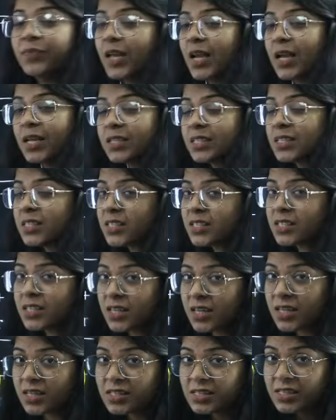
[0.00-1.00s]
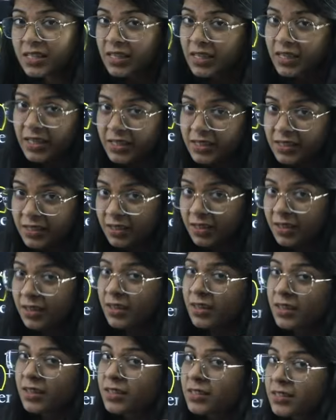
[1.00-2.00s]
this is the secret
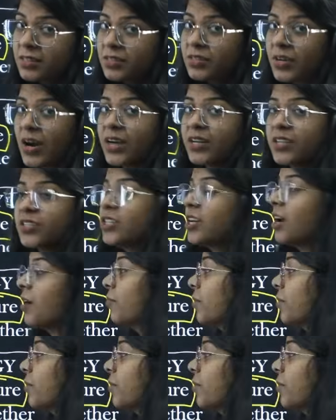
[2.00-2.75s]
strategy I'm